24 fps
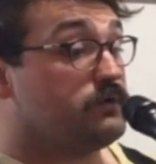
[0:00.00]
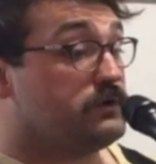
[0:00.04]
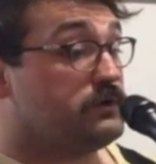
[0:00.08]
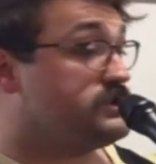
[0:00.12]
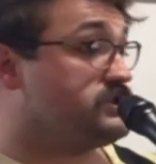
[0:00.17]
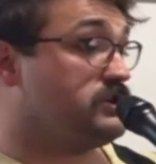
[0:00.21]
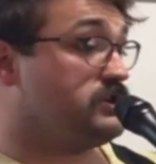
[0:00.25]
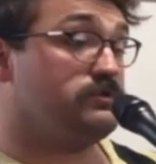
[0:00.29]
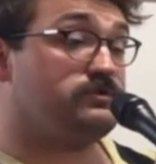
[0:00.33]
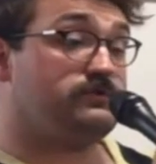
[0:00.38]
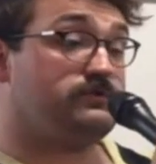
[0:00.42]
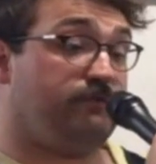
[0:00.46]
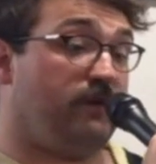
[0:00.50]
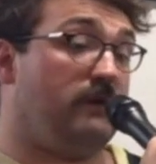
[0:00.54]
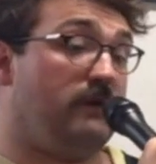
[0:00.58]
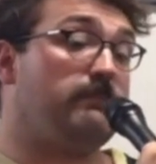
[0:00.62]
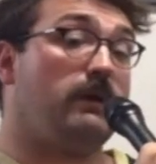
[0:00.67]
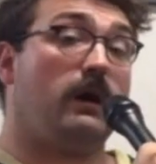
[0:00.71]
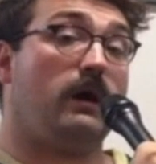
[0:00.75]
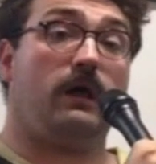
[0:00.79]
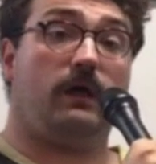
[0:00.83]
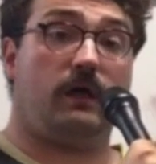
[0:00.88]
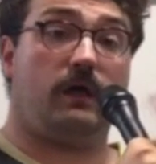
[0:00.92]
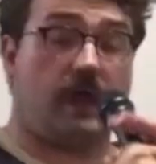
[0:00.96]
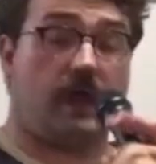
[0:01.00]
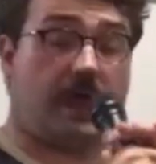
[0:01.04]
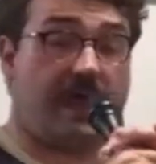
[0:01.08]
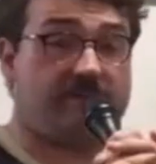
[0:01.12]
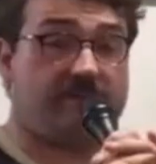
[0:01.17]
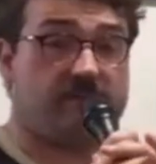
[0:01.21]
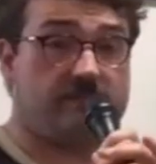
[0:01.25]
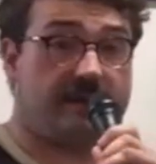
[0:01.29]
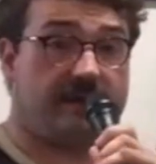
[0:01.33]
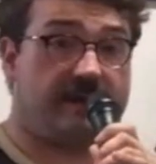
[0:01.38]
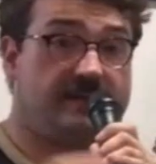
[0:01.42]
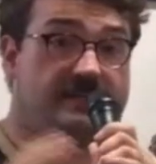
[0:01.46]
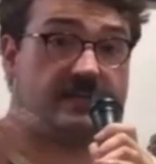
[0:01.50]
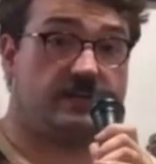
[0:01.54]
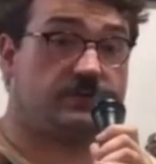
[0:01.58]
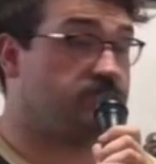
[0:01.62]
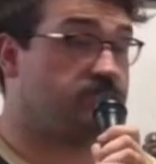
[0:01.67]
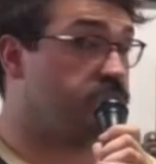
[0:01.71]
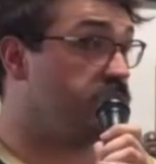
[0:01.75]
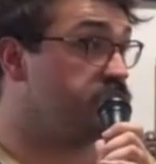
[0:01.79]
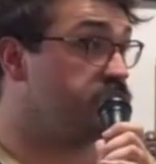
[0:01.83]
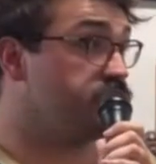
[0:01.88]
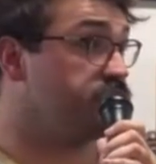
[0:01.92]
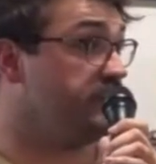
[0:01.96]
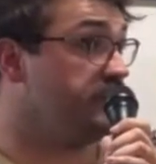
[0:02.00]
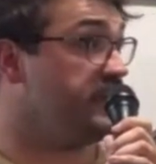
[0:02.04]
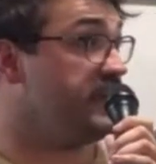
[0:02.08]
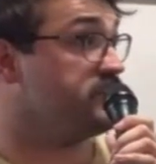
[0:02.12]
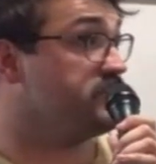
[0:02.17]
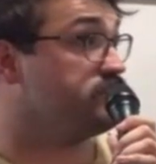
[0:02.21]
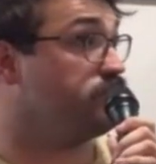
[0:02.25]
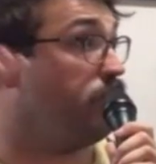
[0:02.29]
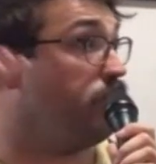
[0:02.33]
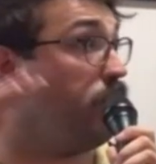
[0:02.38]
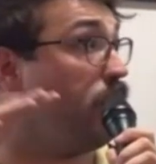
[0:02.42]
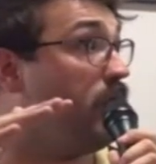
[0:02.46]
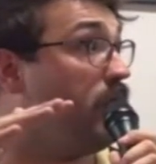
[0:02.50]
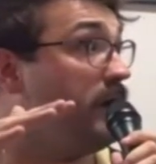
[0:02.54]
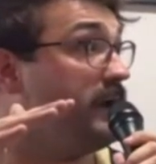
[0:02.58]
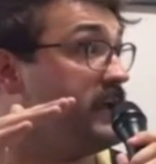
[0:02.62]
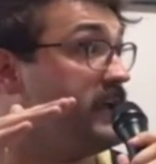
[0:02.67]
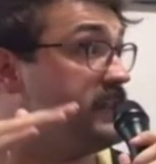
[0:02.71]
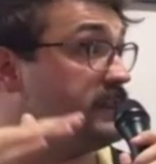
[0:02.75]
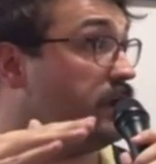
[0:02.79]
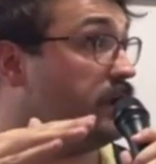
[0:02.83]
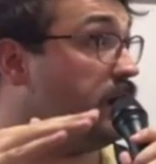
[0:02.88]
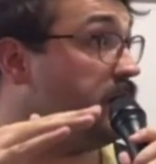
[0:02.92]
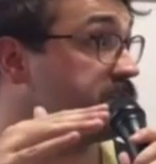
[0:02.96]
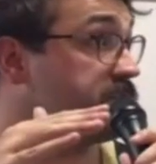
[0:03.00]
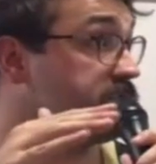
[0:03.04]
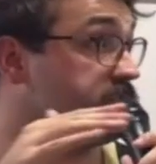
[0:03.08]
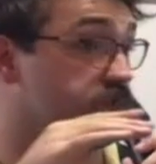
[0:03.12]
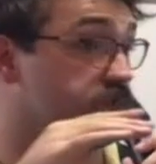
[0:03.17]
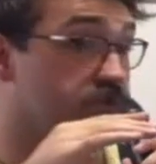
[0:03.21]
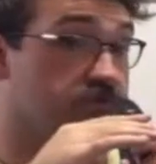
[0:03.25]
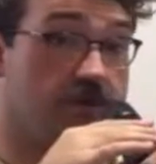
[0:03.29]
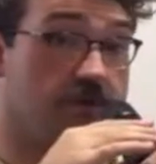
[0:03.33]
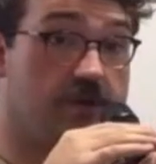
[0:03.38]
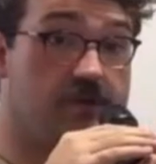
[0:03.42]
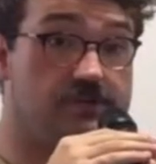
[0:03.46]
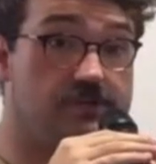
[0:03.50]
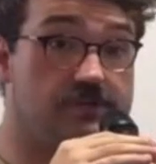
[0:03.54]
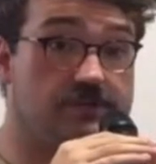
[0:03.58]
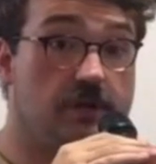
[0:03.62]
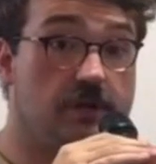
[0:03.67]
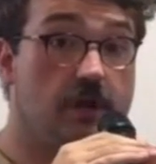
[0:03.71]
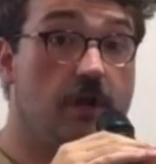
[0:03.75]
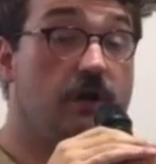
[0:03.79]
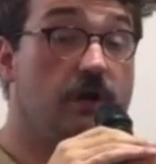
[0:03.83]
So football, everybody says traditionally, is won and lost in the trenches.